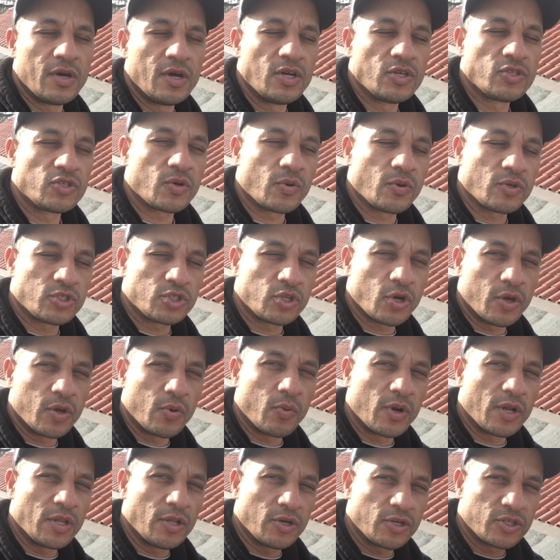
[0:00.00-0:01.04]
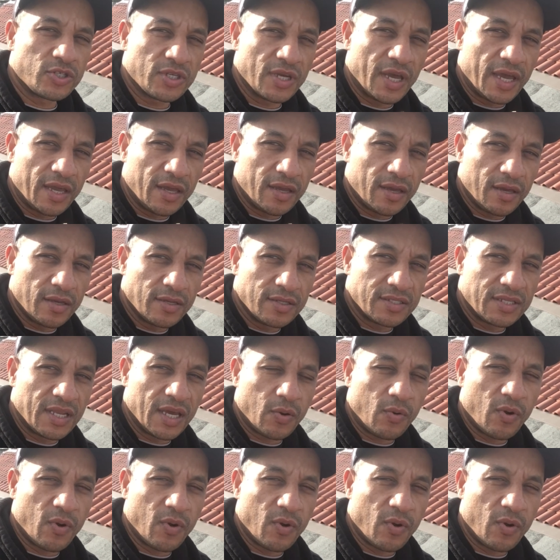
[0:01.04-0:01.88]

So we'll show you what it looks like. Stick